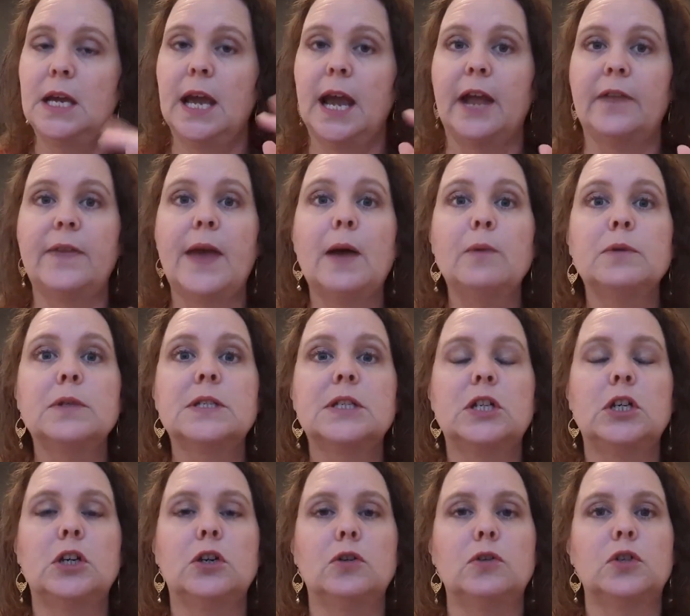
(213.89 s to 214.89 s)
And that was
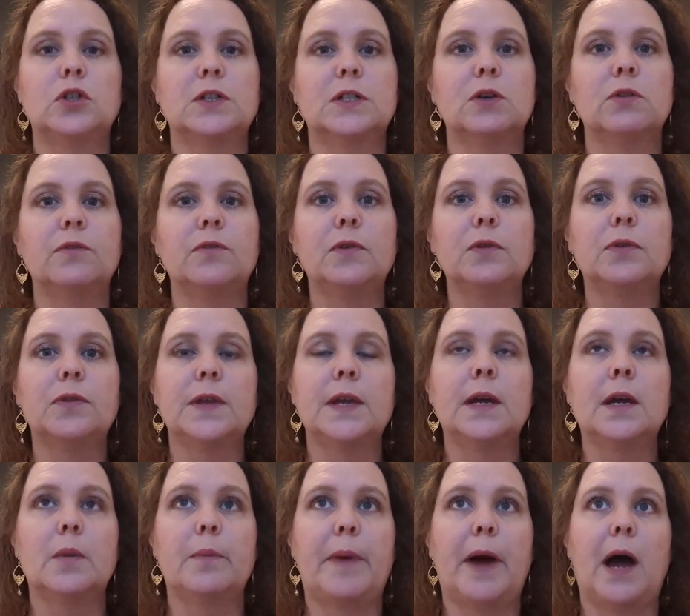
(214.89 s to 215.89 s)
huge. So if you
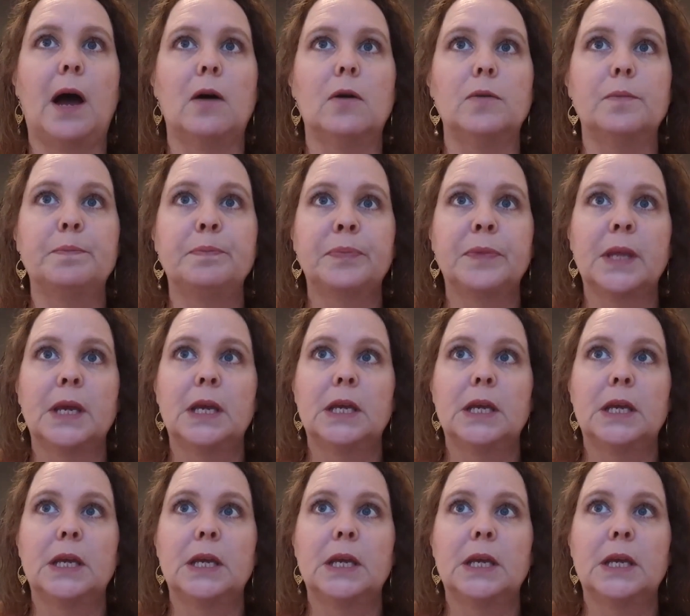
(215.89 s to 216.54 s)
think about,